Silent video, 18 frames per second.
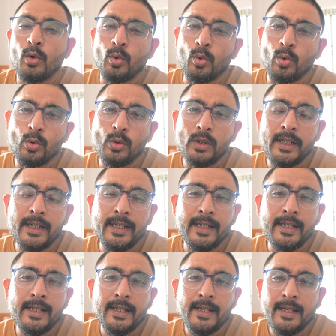
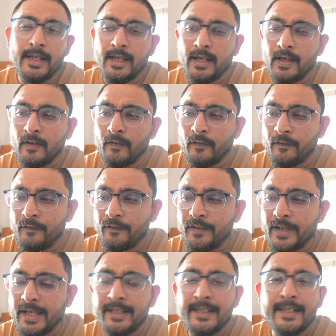only a
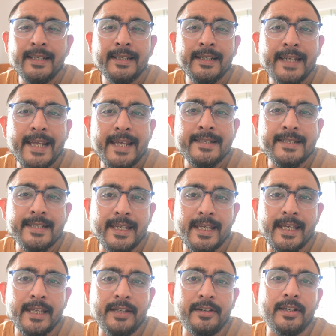very less
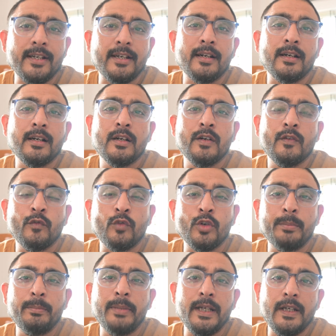area
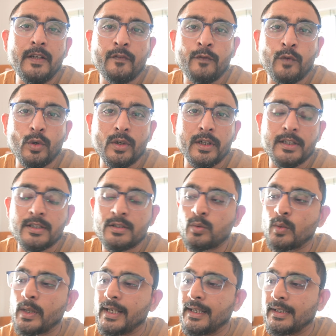would be in focus
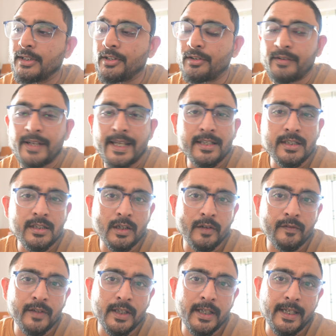while the rest
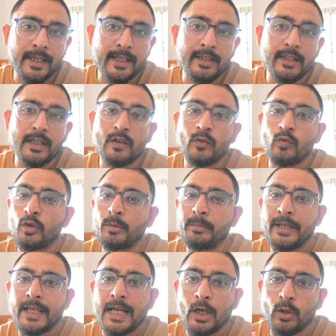of the area would
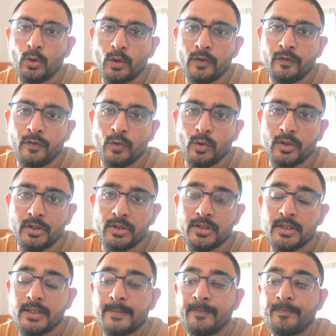be out of focus.